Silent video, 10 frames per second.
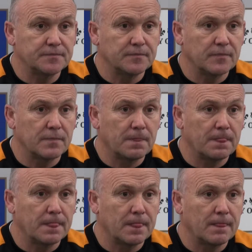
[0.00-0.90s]
You've talked
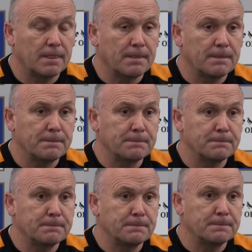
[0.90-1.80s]
previously about
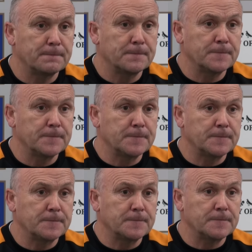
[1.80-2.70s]
putting plans in place
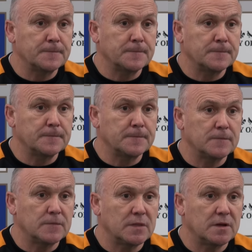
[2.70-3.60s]
for
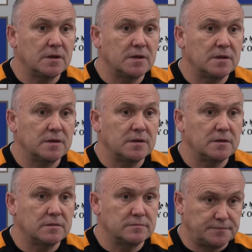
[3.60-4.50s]
the transfer
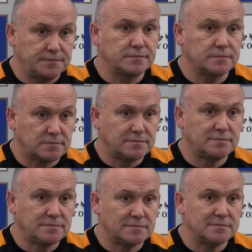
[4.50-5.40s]
window.
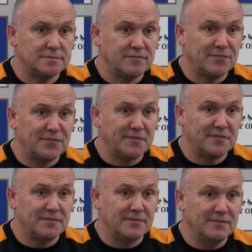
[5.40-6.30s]
Are you ready to go
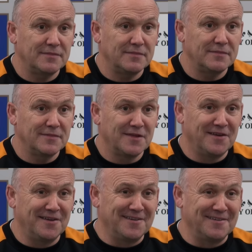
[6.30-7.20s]
as soon as it
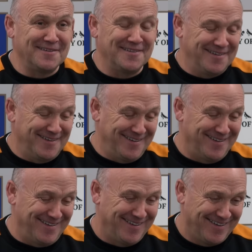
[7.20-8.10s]
tips over
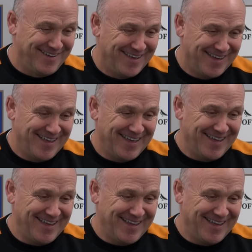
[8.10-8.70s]
into New Year's Day?